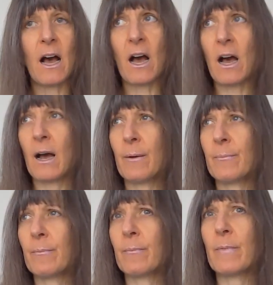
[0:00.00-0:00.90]

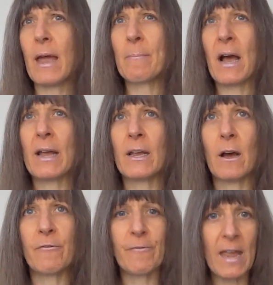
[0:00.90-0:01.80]
Am I
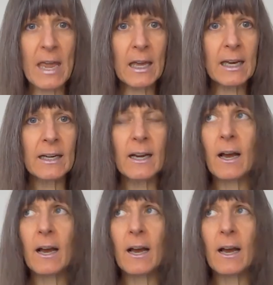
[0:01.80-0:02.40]
a fake?